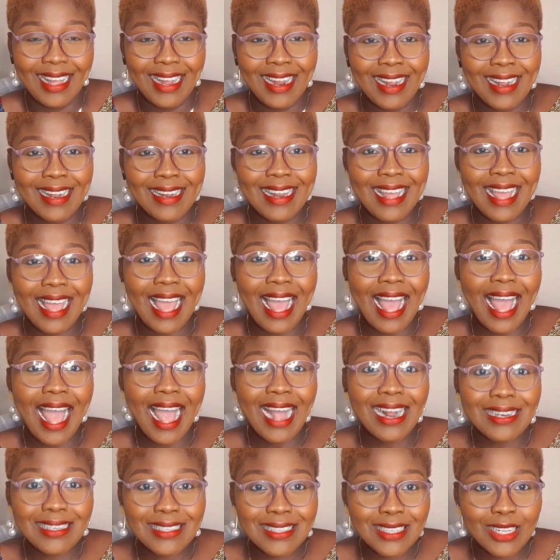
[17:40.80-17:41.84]
They
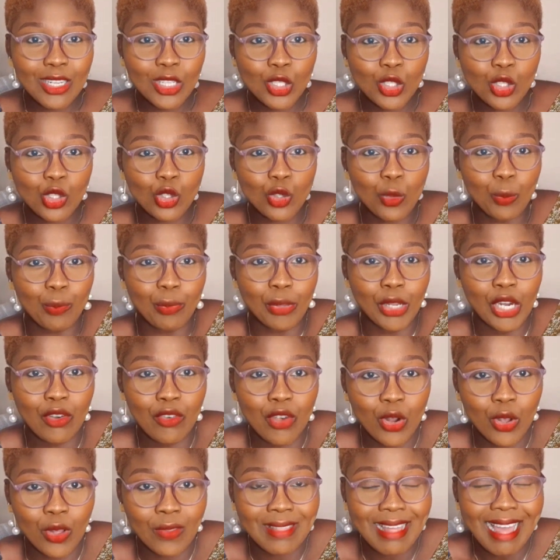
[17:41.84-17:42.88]
act
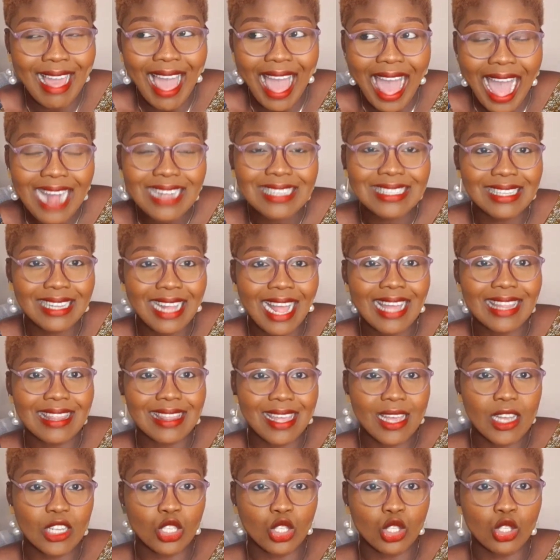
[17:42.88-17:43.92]
superior. They act like
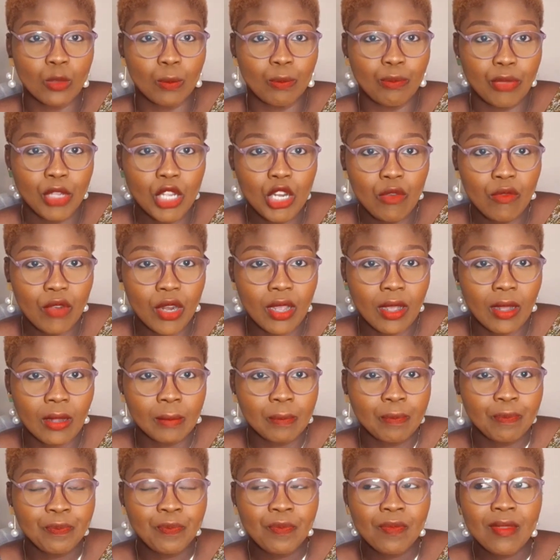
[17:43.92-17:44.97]
they are superior.
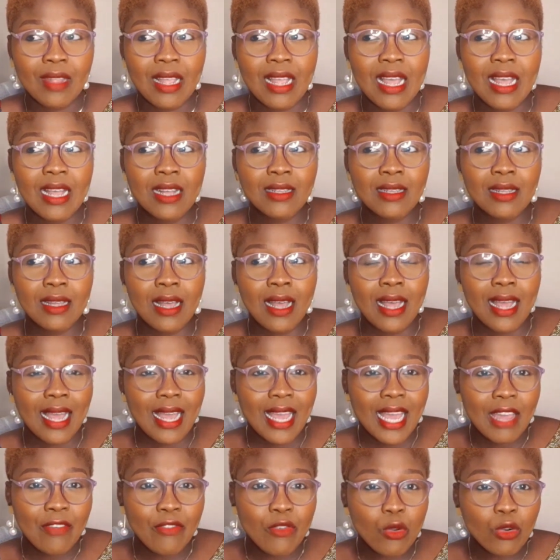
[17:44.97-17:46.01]

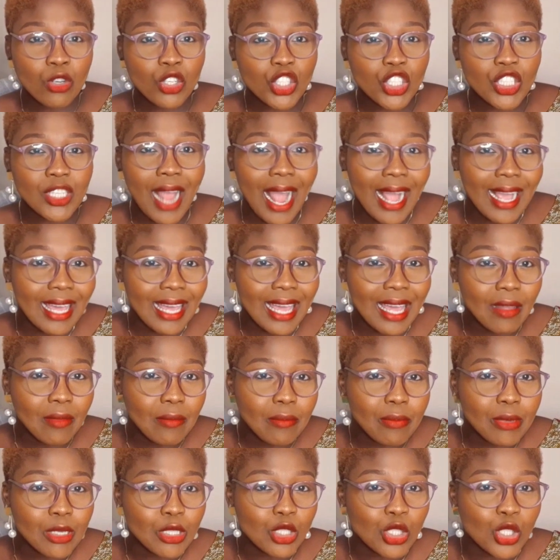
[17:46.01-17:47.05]
If you check in
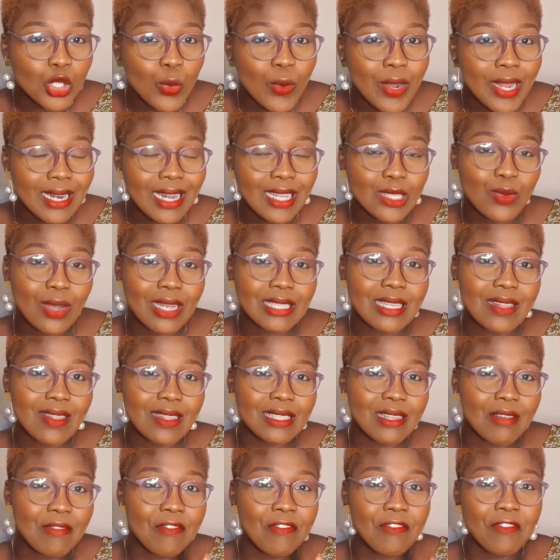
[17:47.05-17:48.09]
between, that's why I said there's
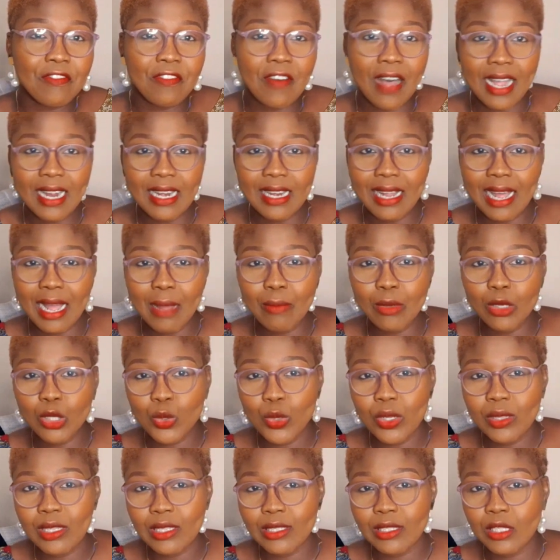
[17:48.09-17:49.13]
a fine line
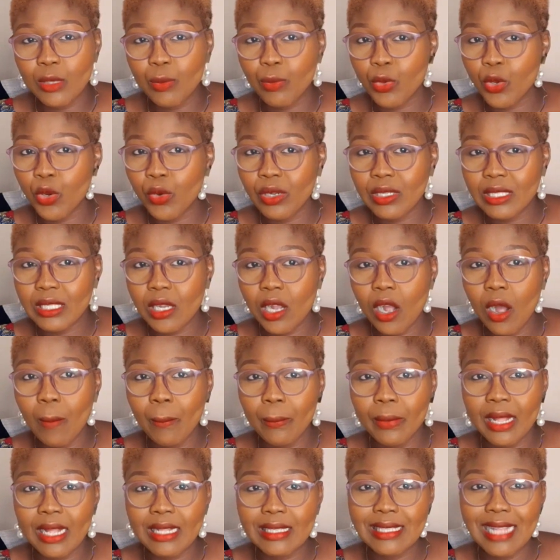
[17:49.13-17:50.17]
between the superiority
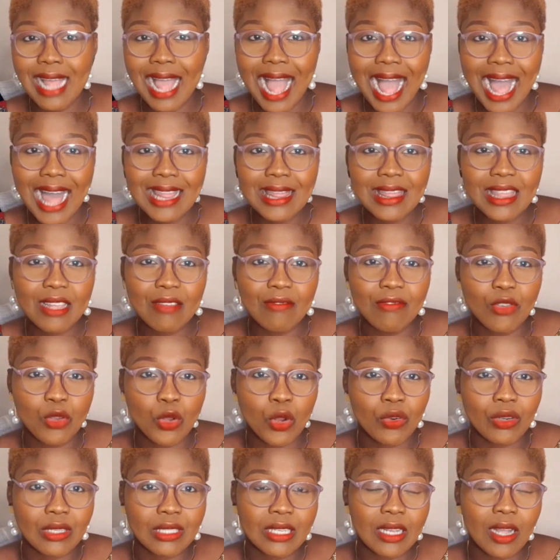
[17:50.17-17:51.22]
complex and the
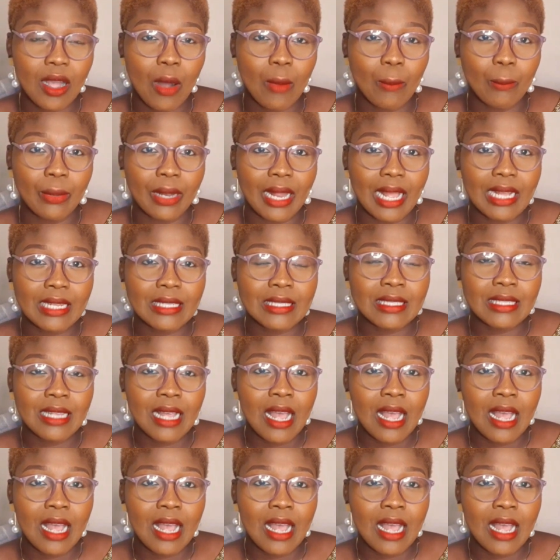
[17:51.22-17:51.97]
inferiority complex.